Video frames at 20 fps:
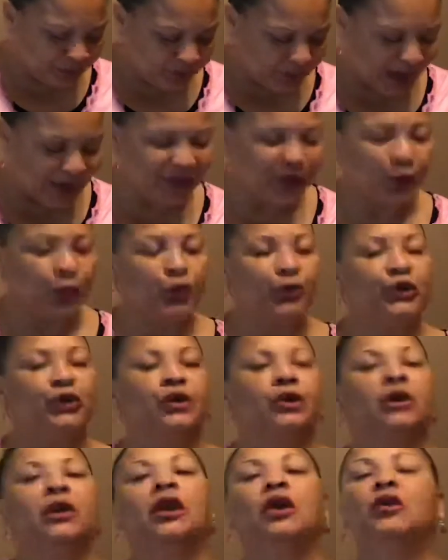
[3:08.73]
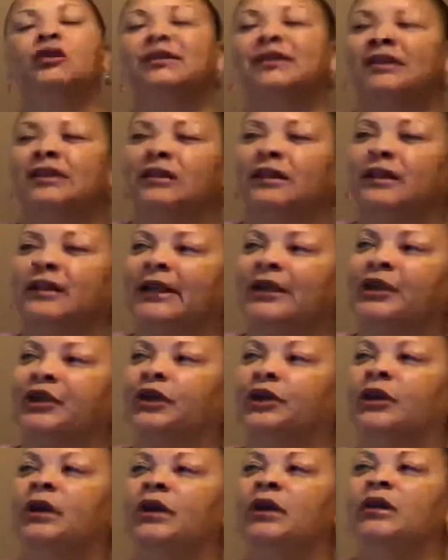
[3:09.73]
And then when you're closing the
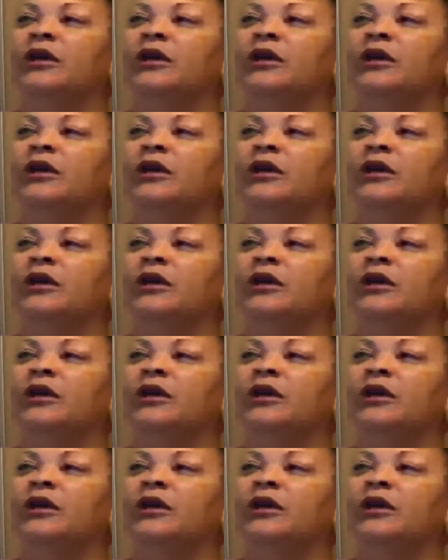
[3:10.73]
letter,